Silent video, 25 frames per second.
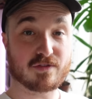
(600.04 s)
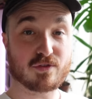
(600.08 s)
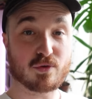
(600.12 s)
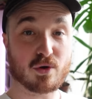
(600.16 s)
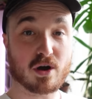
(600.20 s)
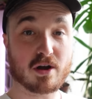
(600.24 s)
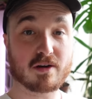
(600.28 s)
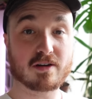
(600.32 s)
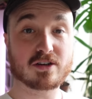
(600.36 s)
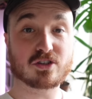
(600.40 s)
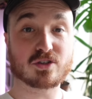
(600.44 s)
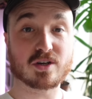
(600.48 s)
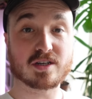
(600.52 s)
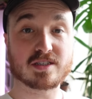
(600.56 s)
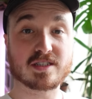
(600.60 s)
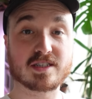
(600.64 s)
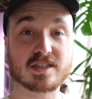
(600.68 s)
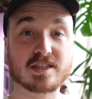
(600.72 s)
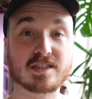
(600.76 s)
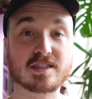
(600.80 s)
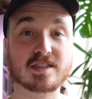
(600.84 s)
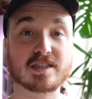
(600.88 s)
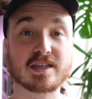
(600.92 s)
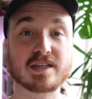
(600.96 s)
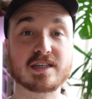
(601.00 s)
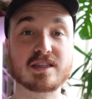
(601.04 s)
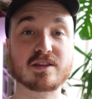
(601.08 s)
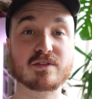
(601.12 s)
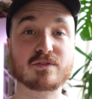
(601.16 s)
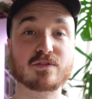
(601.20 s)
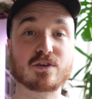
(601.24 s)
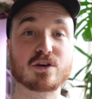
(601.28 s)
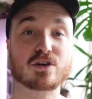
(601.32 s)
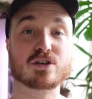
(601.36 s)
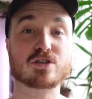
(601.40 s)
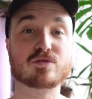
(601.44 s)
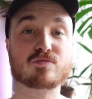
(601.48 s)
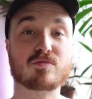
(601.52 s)
if you are interested in seeing the
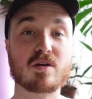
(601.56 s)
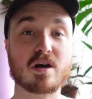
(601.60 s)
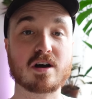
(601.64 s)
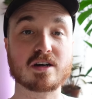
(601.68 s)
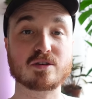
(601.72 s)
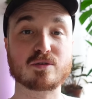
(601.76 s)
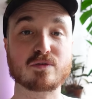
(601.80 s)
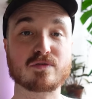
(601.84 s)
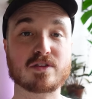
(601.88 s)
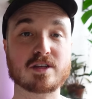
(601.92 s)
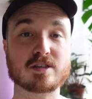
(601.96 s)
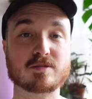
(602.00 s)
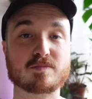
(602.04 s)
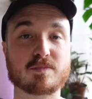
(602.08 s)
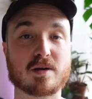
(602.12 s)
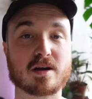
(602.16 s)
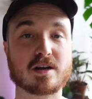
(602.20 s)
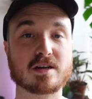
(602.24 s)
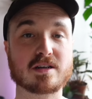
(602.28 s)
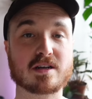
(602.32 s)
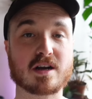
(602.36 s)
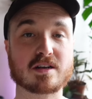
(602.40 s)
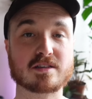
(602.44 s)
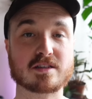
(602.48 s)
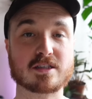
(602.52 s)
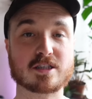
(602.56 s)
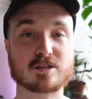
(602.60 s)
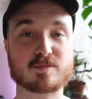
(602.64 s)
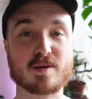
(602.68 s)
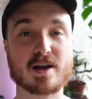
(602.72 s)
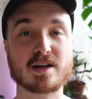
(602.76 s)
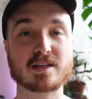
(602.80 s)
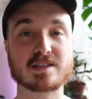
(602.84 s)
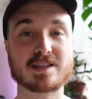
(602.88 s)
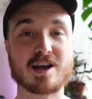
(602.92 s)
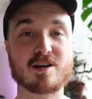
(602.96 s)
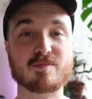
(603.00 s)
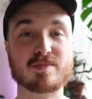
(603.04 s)
first ride with this bike, I
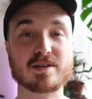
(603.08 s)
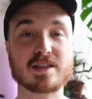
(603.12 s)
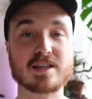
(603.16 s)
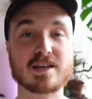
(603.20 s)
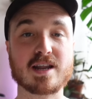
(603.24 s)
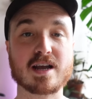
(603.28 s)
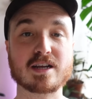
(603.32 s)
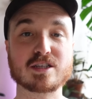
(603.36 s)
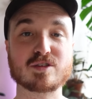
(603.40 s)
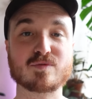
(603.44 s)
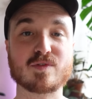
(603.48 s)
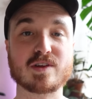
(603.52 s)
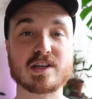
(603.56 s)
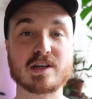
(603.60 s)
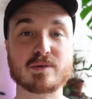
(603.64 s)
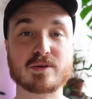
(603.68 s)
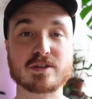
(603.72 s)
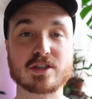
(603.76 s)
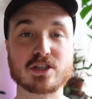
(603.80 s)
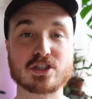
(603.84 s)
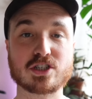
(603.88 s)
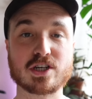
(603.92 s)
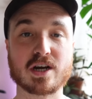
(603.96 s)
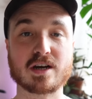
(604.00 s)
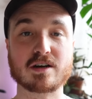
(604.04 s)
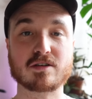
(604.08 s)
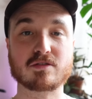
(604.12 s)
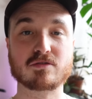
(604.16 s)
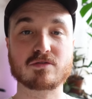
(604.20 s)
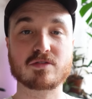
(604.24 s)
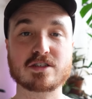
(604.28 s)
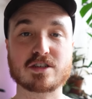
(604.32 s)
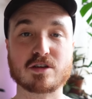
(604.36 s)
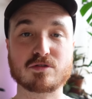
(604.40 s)
suspect that'll be the next video on the channel.